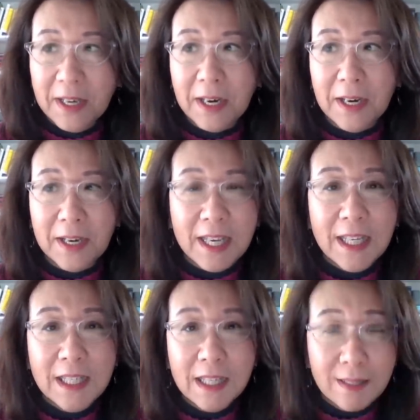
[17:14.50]
Uh,
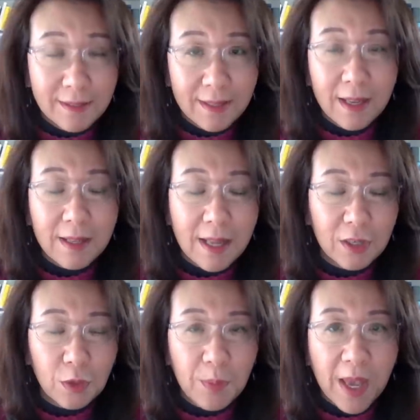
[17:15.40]
he did see that
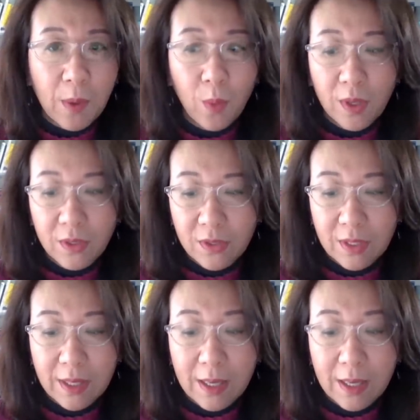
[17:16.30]
Japan was